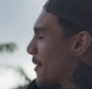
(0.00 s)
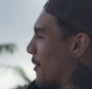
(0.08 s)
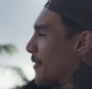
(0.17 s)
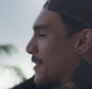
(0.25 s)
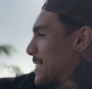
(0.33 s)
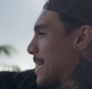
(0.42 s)
or
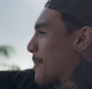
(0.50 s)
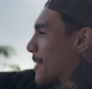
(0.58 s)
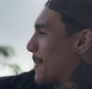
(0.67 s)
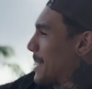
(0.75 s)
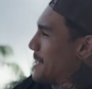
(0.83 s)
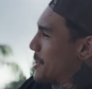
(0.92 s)
at the skate park,
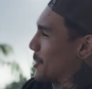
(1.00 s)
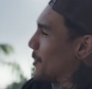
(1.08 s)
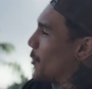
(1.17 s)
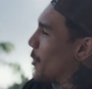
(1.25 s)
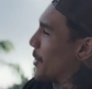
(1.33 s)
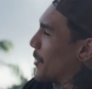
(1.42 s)
and then he'd just
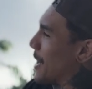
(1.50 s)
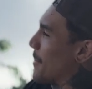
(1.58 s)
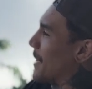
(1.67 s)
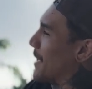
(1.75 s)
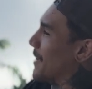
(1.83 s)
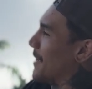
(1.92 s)
loiter in
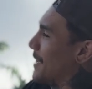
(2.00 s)
the